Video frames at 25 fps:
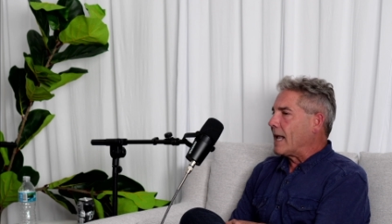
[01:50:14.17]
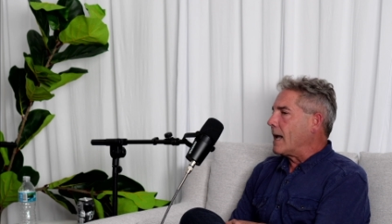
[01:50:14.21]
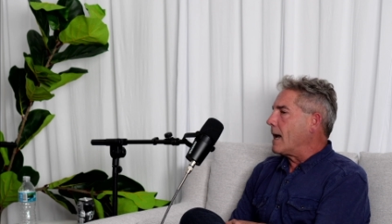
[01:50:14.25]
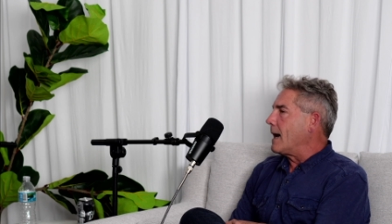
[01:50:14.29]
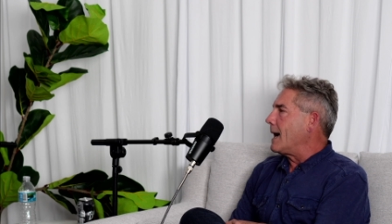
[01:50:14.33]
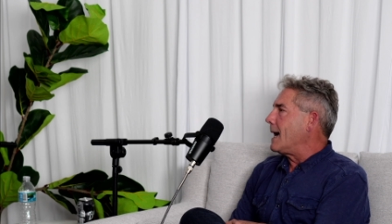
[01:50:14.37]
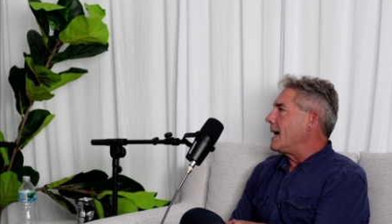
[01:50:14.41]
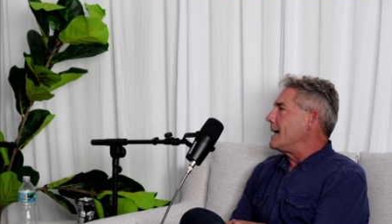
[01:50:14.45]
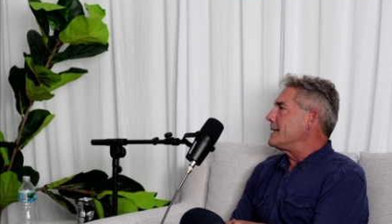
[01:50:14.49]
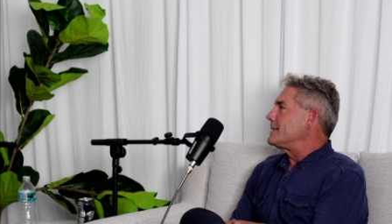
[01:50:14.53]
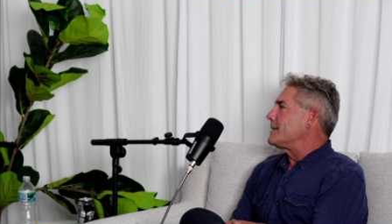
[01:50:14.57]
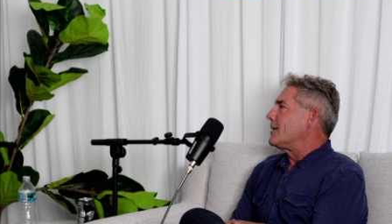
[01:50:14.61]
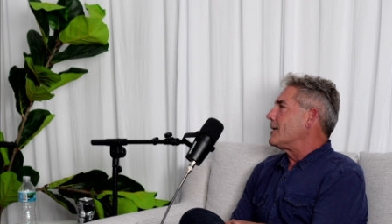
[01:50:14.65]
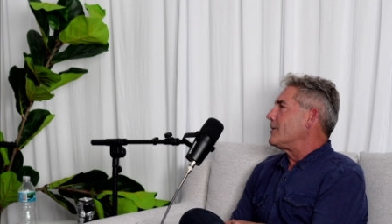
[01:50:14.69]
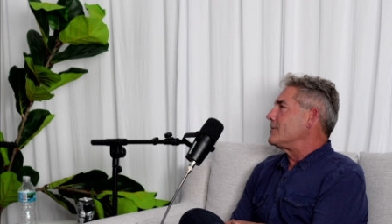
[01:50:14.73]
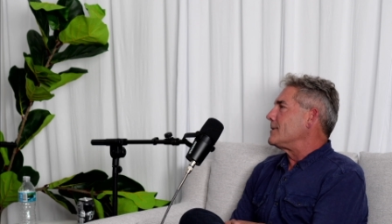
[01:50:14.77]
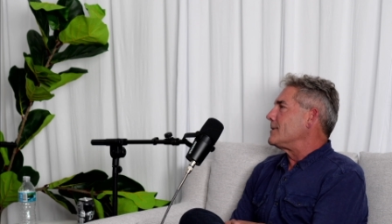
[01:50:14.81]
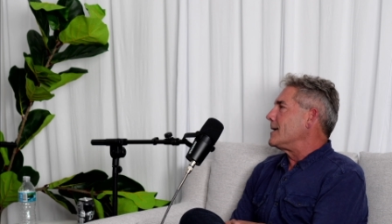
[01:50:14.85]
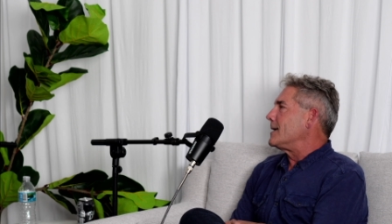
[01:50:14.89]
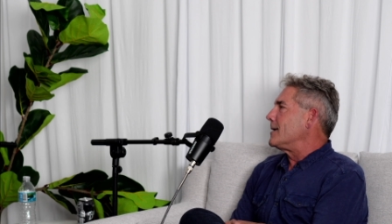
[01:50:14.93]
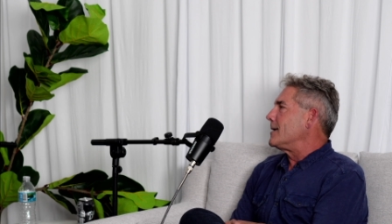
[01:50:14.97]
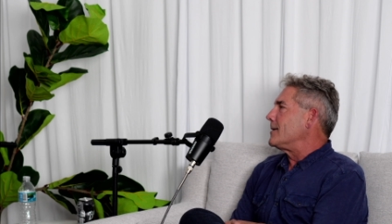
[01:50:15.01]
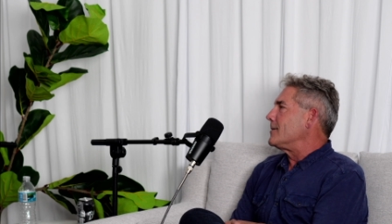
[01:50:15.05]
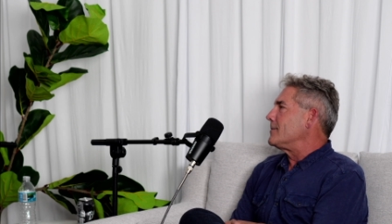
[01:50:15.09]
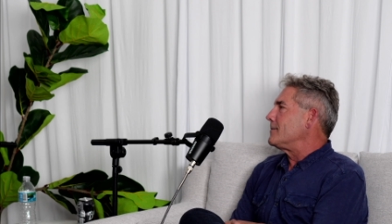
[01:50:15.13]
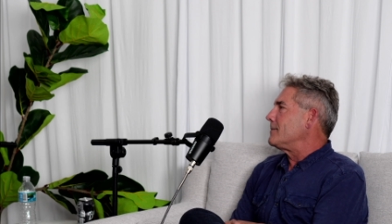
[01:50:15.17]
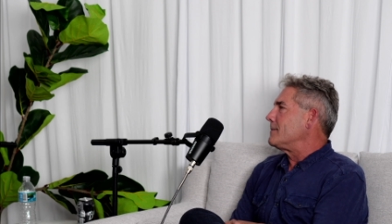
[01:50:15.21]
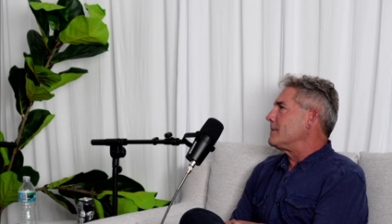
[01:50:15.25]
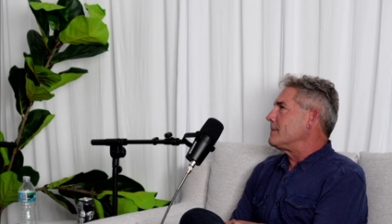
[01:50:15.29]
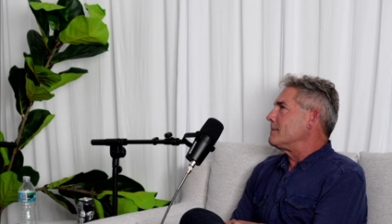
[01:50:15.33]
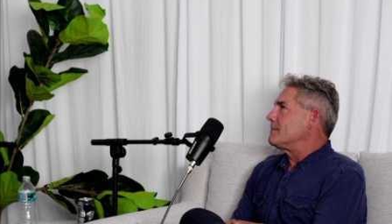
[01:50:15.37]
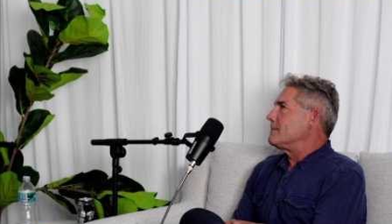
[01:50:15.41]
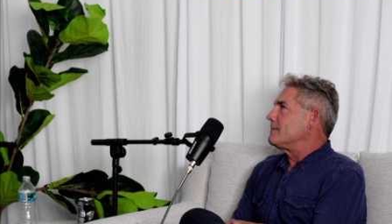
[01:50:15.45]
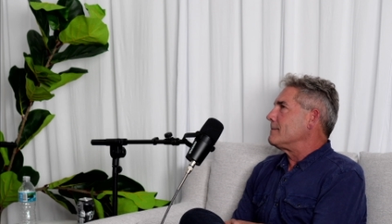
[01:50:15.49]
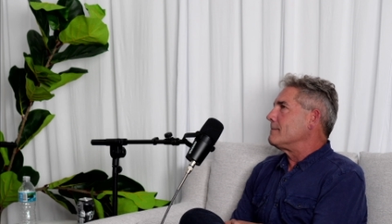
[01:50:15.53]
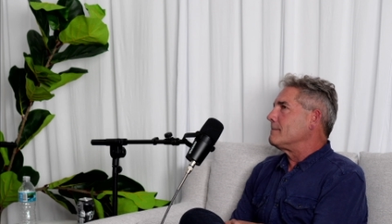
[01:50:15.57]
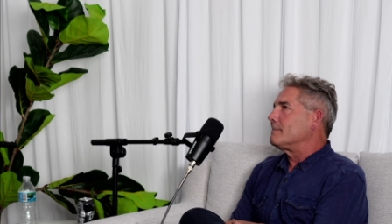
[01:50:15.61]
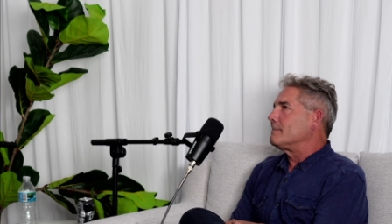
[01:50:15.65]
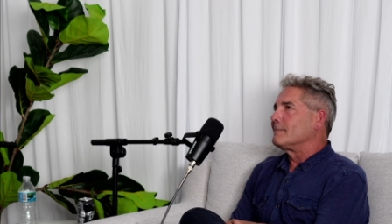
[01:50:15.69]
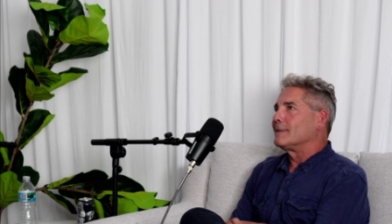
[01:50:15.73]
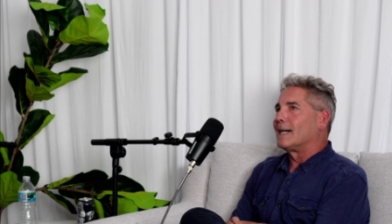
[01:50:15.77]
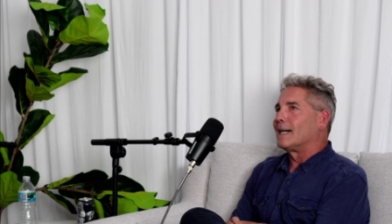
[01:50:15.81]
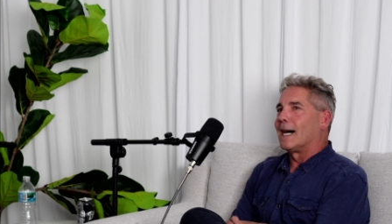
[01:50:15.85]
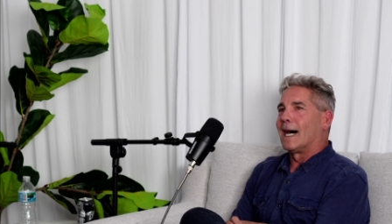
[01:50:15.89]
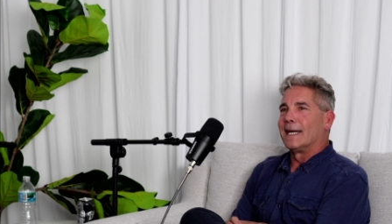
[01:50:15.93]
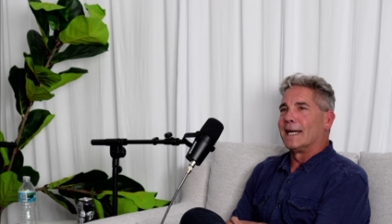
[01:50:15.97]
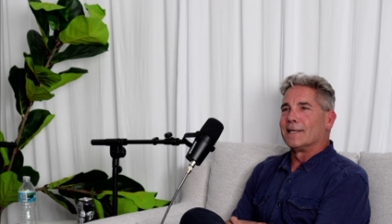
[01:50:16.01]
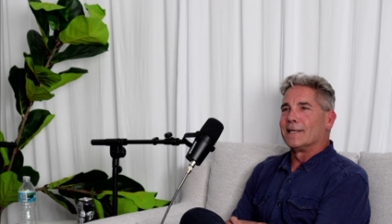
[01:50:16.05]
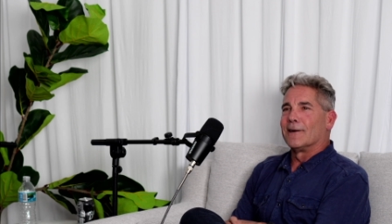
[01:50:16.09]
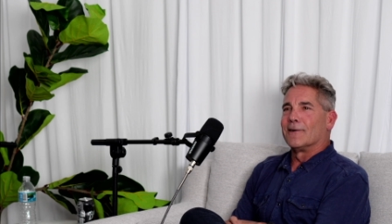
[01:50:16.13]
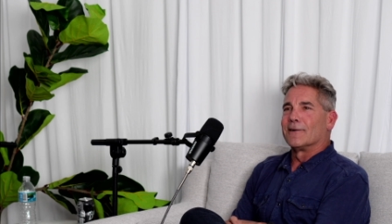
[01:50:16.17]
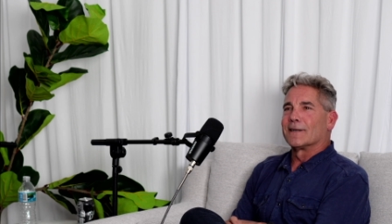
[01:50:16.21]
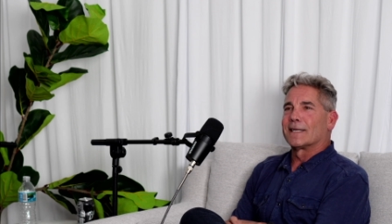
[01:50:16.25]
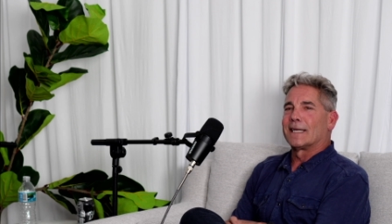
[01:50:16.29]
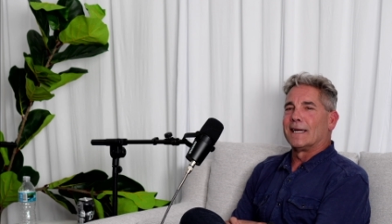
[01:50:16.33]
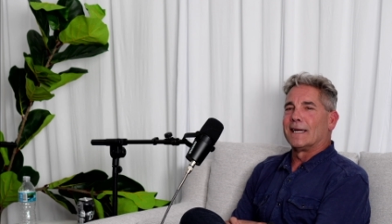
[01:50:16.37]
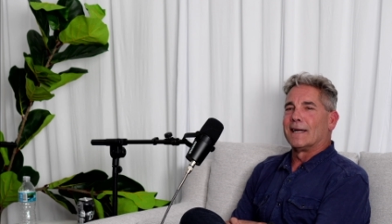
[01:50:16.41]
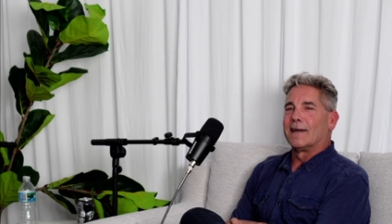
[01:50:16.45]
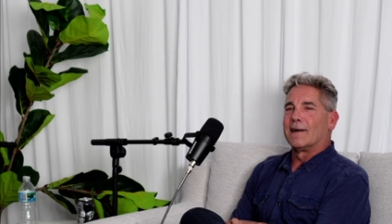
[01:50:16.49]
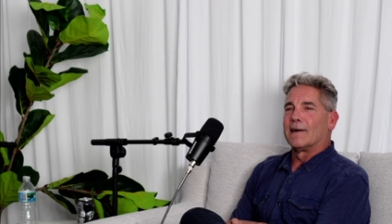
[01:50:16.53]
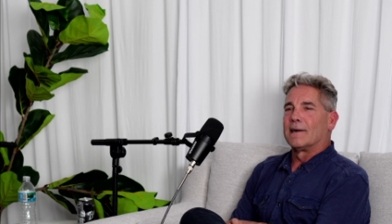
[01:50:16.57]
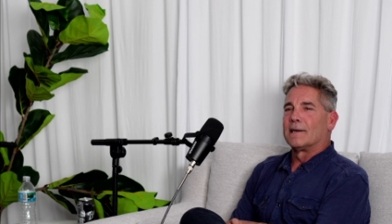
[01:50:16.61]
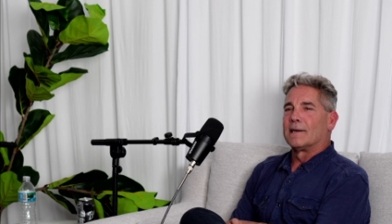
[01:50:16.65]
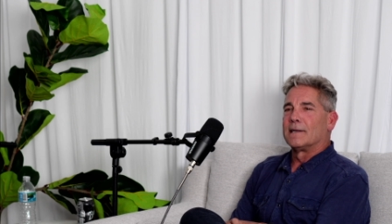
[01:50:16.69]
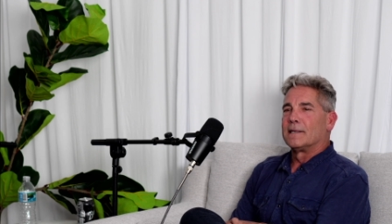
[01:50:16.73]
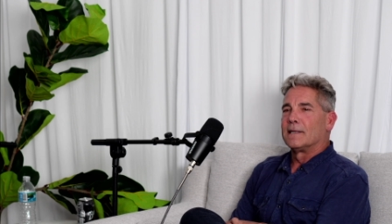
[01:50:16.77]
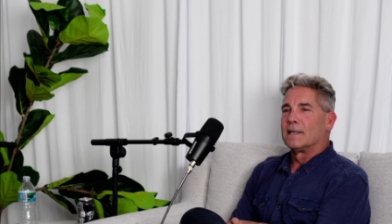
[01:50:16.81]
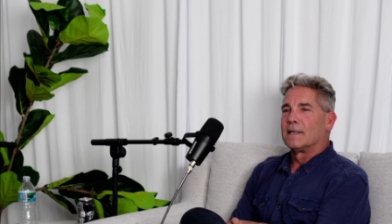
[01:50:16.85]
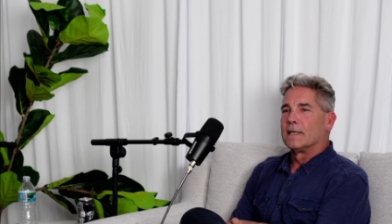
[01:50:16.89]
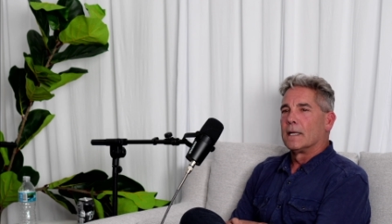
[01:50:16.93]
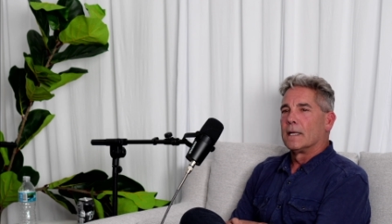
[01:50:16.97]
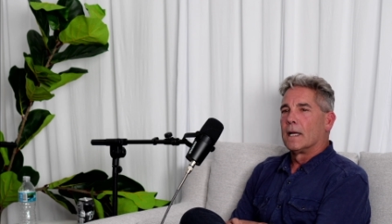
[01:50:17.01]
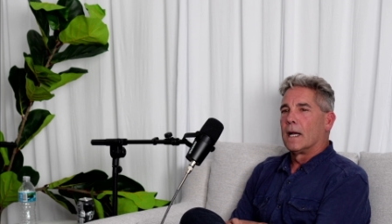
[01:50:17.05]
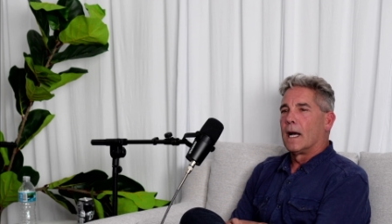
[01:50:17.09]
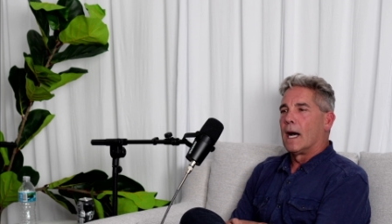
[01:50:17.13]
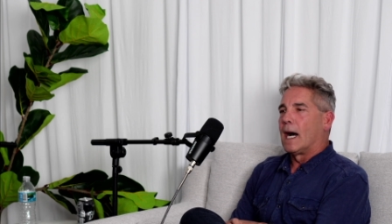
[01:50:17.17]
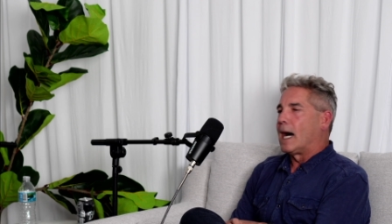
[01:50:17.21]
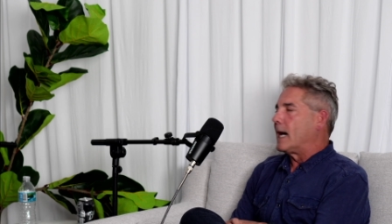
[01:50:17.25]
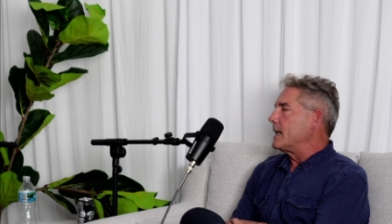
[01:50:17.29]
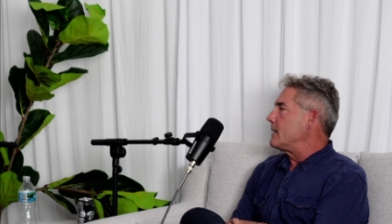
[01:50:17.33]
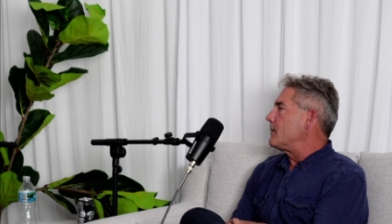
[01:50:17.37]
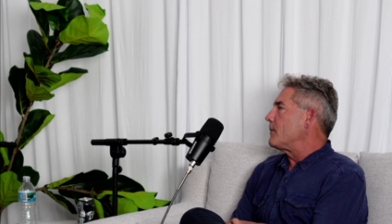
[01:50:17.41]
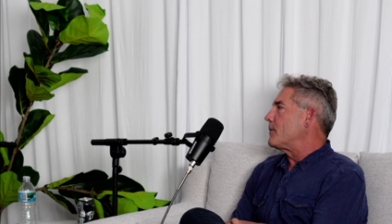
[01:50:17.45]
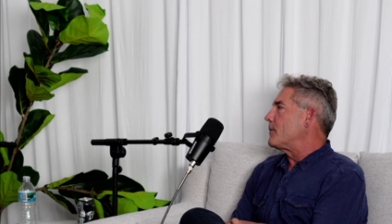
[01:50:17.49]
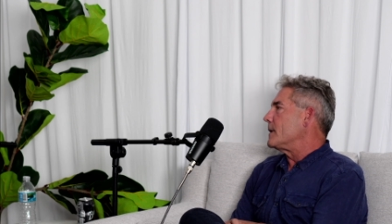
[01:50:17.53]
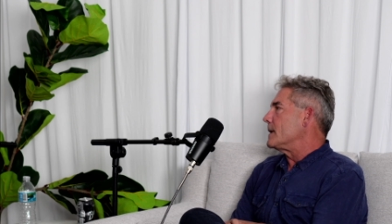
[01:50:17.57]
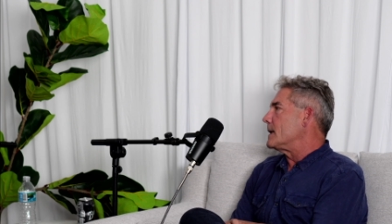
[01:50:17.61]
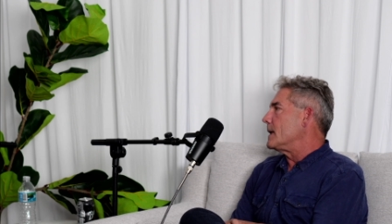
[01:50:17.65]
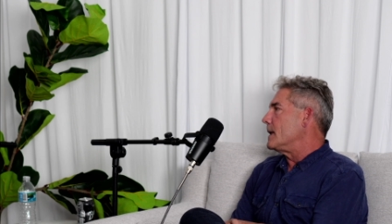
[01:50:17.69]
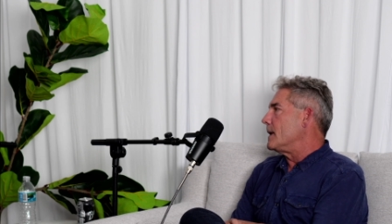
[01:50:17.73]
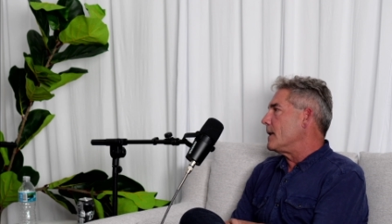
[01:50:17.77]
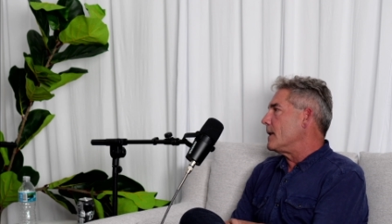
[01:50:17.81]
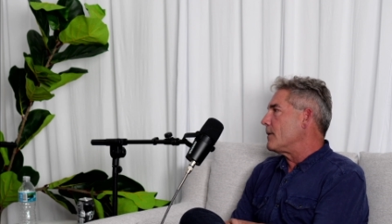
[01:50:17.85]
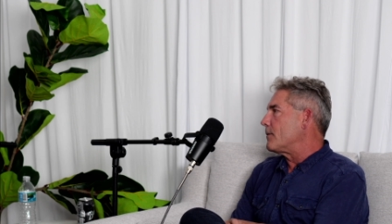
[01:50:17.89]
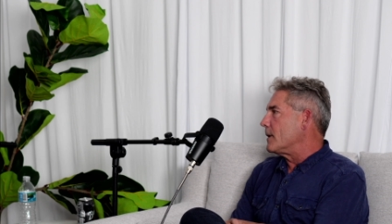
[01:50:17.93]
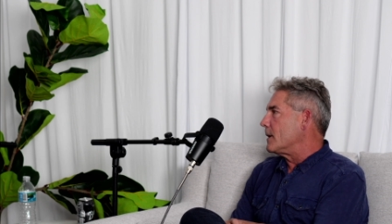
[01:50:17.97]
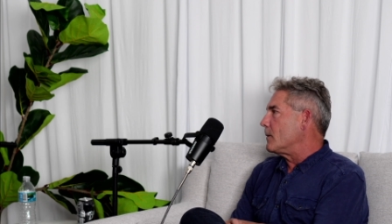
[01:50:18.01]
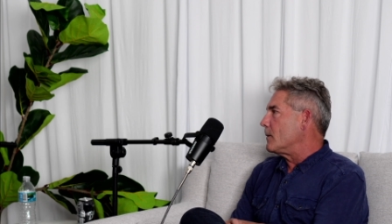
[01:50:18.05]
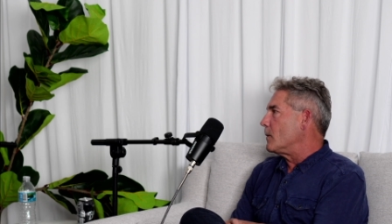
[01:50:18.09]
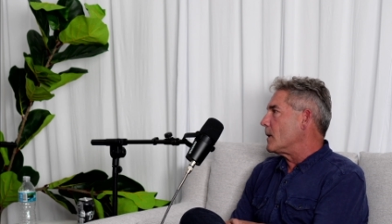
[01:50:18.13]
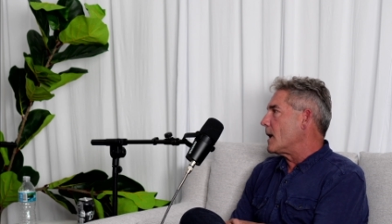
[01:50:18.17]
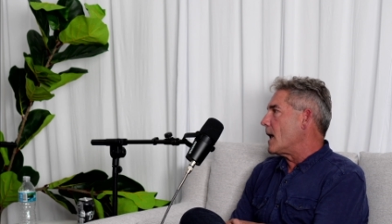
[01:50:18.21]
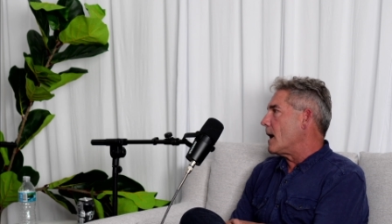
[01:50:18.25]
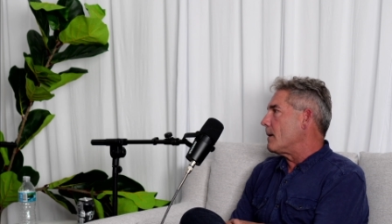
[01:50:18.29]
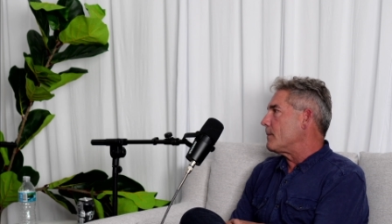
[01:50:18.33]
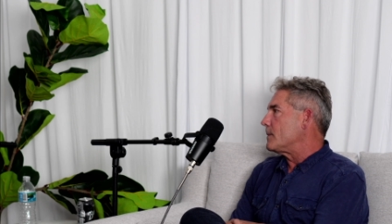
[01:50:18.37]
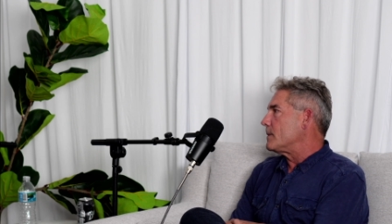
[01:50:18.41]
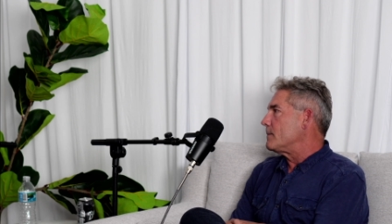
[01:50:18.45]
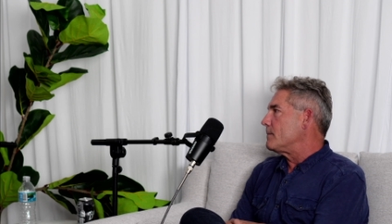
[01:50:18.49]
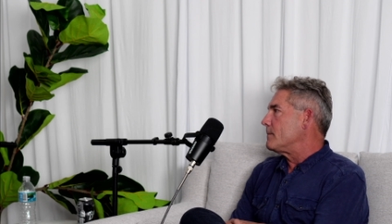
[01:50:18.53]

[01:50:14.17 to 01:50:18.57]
I don't know. I don't care. I don't think anything would happen.